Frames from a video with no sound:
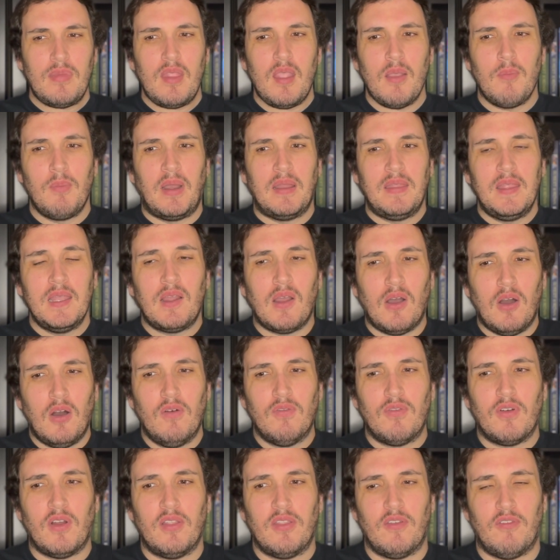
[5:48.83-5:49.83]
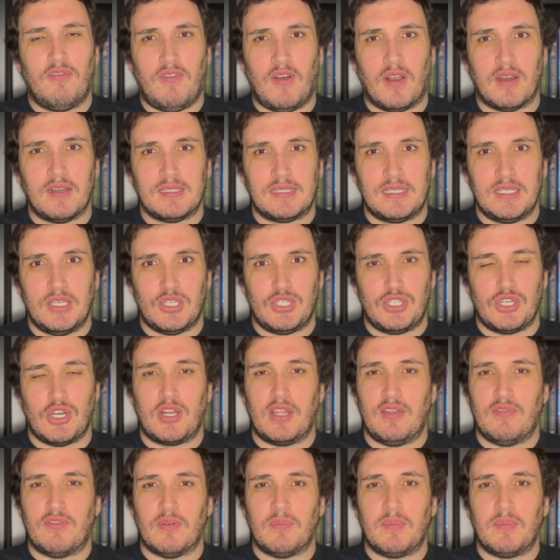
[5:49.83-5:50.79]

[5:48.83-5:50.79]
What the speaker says: But I think overall, the Farseer journey for